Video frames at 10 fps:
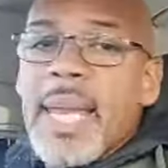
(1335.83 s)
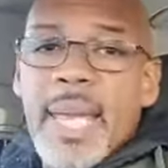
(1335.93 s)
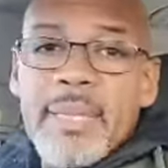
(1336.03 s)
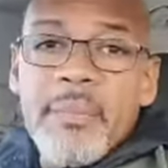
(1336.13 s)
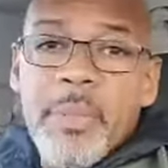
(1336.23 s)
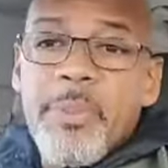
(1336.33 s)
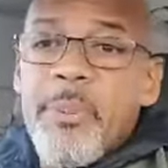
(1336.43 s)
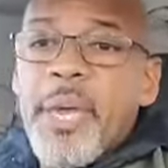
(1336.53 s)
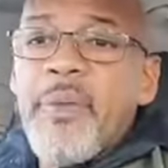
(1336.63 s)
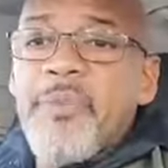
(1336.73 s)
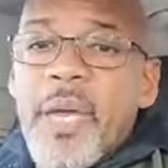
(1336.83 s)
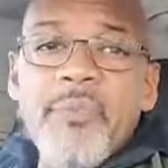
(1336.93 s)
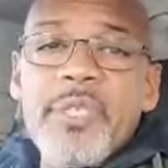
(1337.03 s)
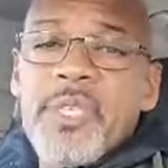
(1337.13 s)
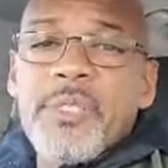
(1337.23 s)
like to be prepared for
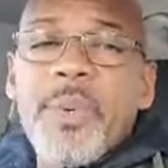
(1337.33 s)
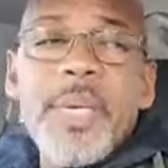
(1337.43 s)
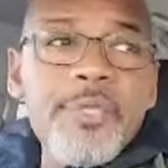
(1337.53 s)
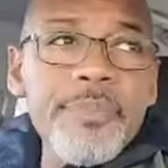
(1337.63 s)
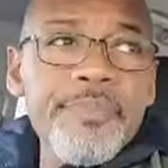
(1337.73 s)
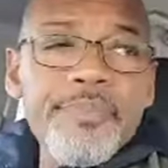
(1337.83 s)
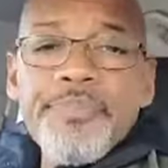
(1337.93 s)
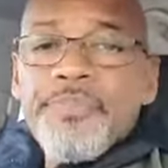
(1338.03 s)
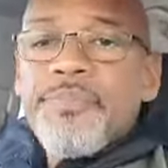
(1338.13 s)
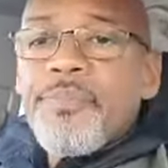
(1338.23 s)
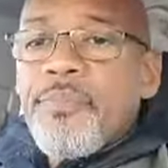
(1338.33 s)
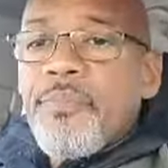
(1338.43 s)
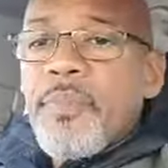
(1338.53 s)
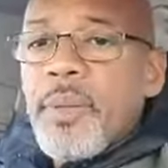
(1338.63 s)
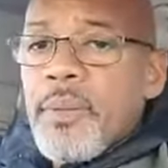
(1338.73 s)
every situation,
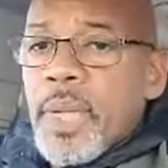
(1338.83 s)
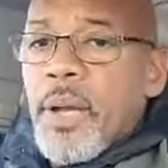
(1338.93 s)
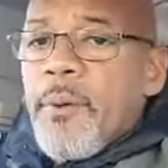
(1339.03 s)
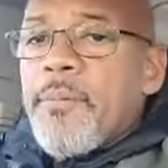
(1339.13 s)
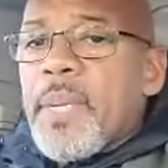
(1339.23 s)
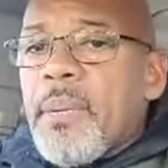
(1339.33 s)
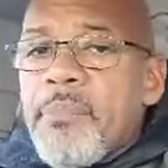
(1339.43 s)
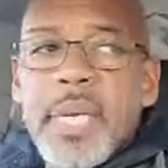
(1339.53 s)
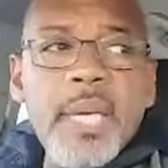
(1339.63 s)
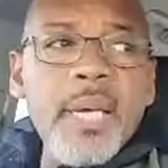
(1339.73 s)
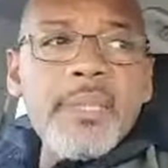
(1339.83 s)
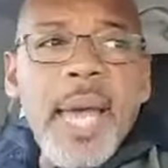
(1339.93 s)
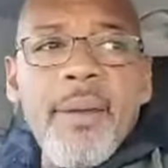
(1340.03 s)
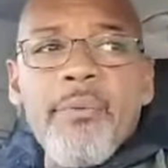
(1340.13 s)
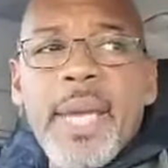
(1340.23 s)
you know, because
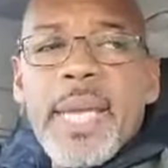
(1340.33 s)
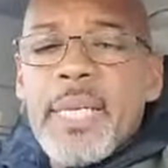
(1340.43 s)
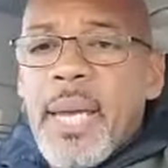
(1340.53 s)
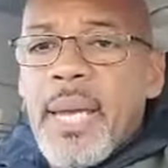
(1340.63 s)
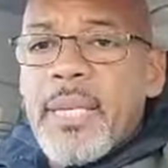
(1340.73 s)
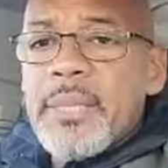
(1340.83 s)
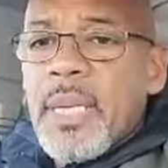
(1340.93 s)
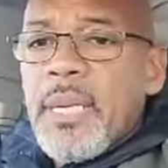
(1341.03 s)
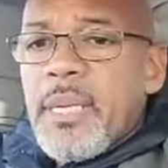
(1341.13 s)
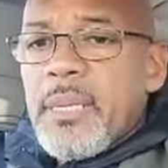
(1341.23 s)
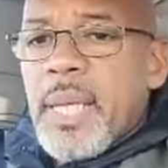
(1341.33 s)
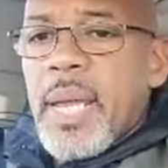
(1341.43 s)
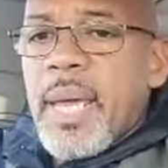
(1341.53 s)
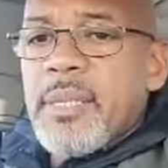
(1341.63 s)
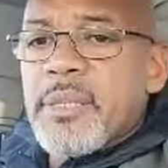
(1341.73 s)
I recognize that
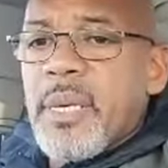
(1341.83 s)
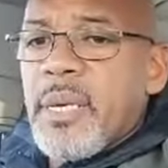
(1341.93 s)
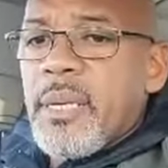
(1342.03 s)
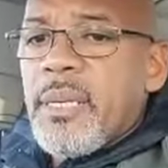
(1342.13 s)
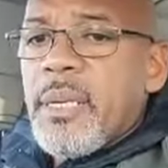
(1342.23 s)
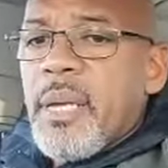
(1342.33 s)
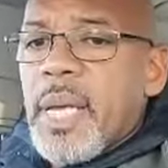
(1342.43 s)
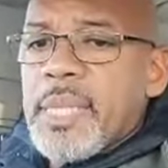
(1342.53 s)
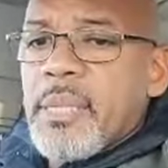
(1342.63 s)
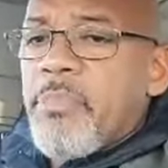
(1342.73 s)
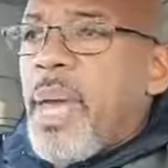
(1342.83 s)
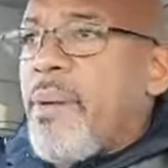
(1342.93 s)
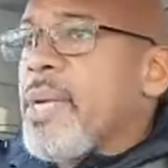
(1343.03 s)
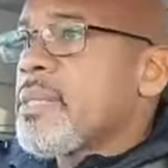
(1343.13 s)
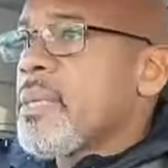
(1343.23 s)
as a, as a
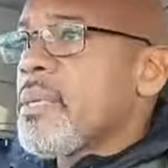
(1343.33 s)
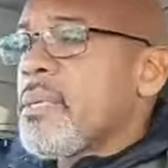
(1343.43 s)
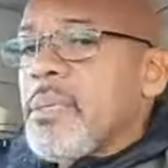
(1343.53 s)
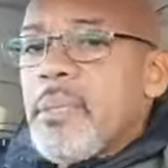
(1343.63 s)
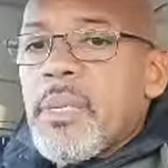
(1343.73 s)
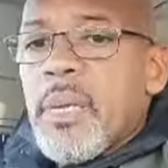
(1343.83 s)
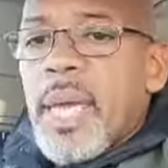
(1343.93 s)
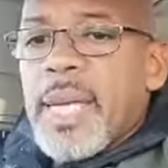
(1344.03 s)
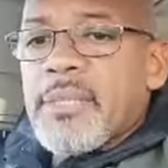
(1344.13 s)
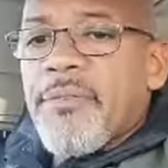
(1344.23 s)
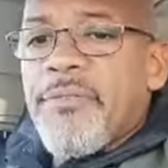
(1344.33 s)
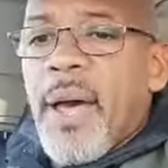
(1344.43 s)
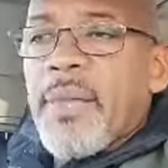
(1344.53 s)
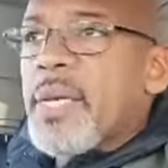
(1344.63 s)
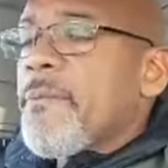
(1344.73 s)
parent, as a
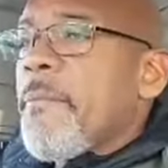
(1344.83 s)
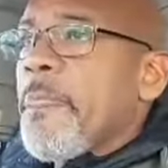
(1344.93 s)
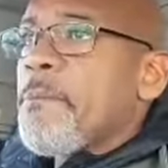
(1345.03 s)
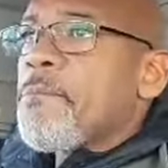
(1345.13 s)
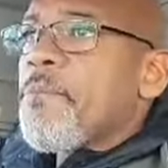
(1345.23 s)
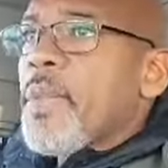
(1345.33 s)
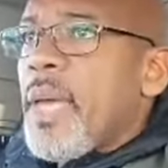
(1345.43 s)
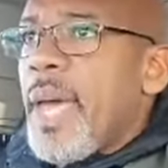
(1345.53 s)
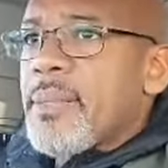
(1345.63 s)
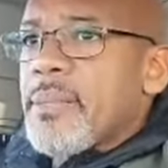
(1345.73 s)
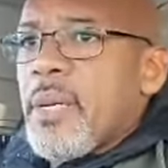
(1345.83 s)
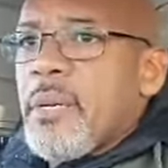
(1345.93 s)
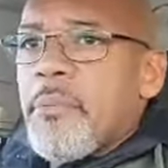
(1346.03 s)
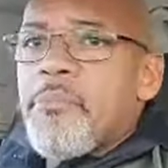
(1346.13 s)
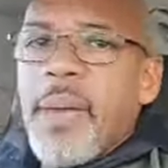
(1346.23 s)
father, as
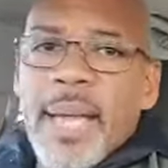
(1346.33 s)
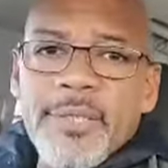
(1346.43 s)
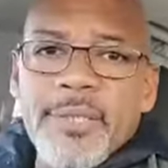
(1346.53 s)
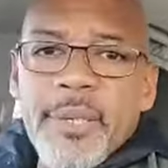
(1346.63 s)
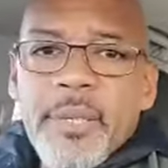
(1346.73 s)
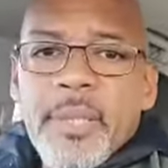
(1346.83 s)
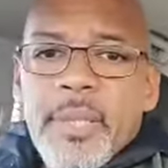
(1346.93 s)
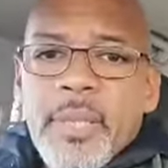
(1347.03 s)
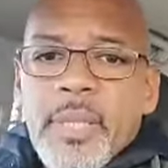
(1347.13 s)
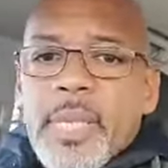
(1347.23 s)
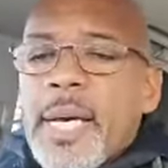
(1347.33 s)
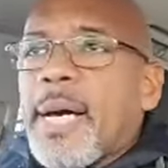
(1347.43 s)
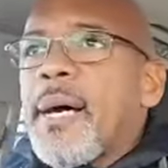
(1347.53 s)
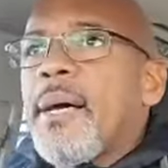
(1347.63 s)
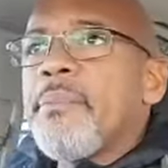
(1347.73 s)
a pastor,
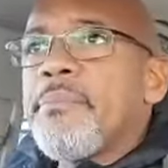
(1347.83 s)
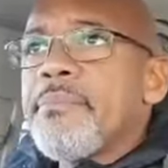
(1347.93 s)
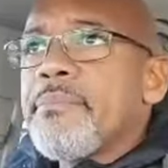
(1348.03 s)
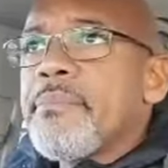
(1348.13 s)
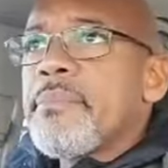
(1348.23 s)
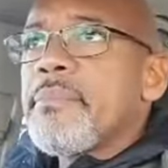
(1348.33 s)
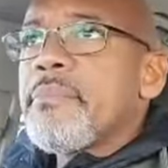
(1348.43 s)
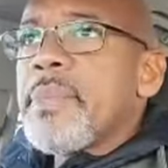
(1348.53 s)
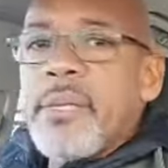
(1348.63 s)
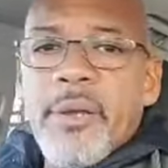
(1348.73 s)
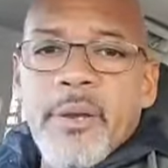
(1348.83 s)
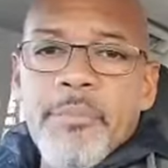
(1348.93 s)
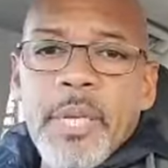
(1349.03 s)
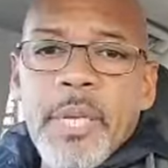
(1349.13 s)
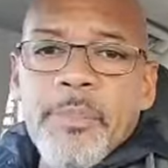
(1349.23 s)
um, that there are
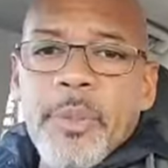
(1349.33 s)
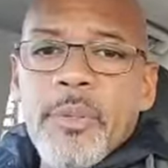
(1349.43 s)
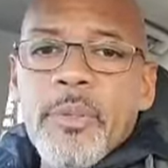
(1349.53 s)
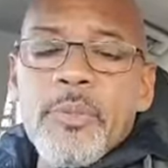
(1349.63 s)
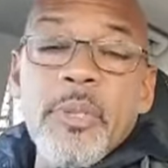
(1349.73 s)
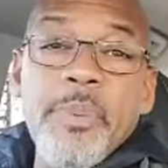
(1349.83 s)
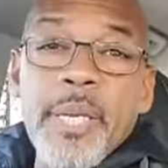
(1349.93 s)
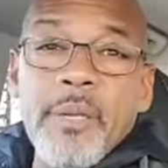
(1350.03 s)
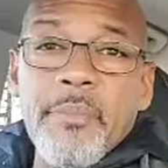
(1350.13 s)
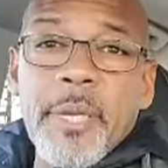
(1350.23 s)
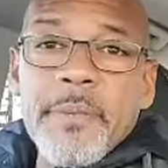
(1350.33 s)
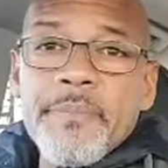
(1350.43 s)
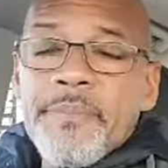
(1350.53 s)
people who depend on me.